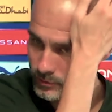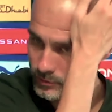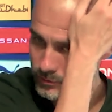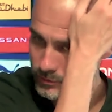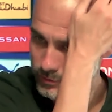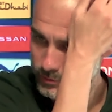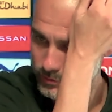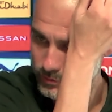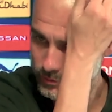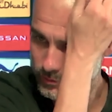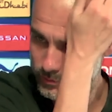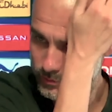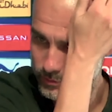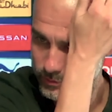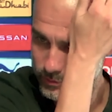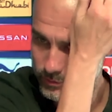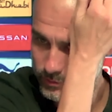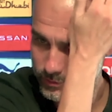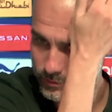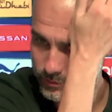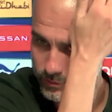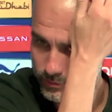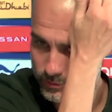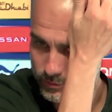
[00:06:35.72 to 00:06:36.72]
Next up,
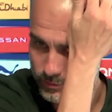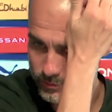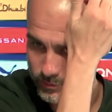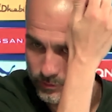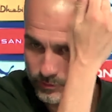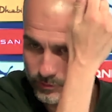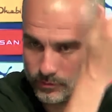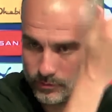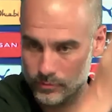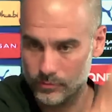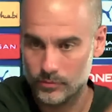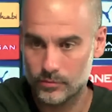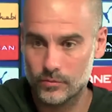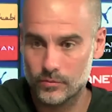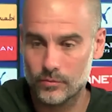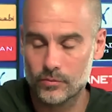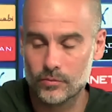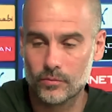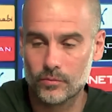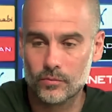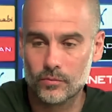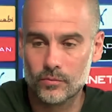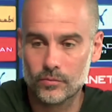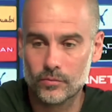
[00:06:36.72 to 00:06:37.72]
then we
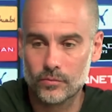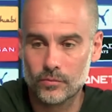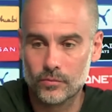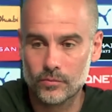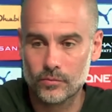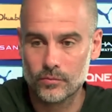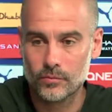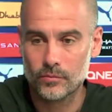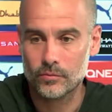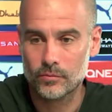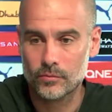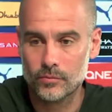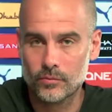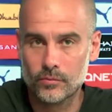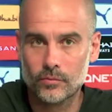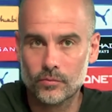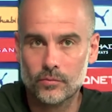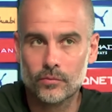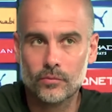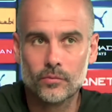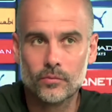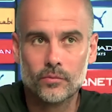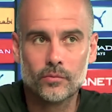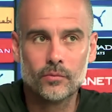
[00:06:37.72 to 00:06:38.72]
go to Fred
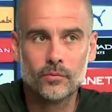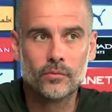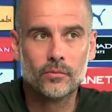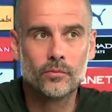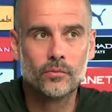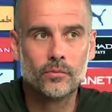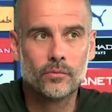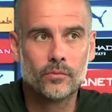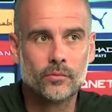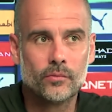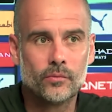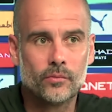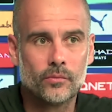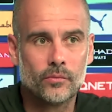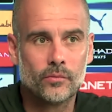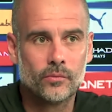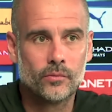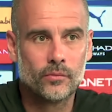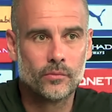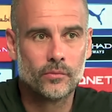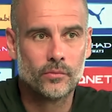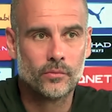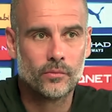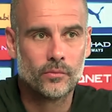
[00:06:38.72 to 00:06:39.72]
Caldera.
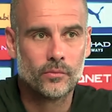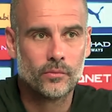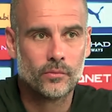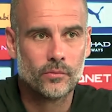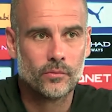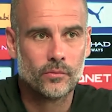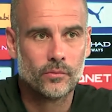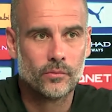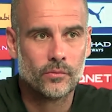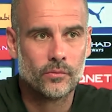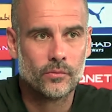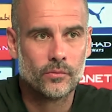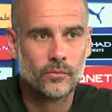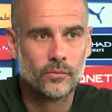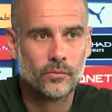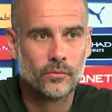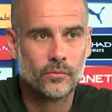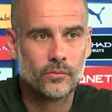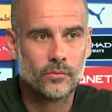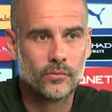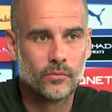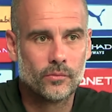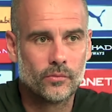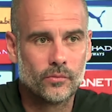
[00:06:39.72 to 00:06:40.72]
Fred,
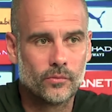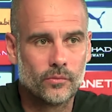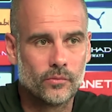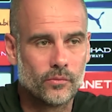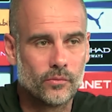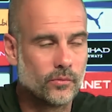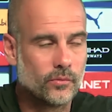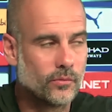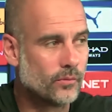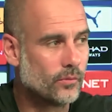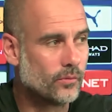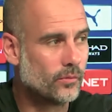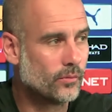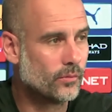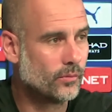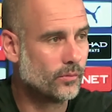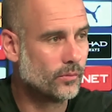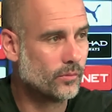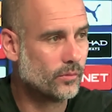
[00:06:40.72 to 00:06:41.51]
come out of your mouth.